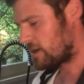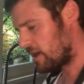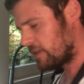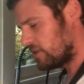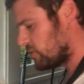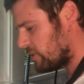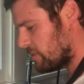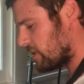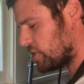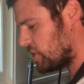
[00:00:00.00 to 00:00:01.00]
and then just put
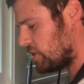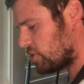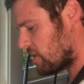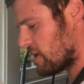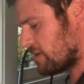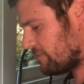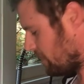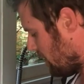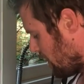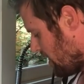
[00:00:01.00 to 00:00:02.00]
them on a sheet tray.
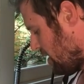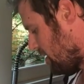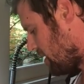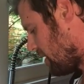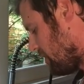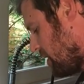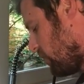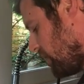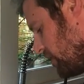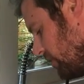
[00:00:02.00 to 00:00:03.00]

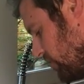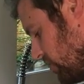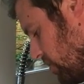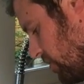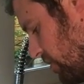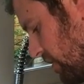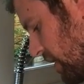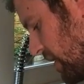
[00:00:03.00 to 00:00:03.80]
And what you'll do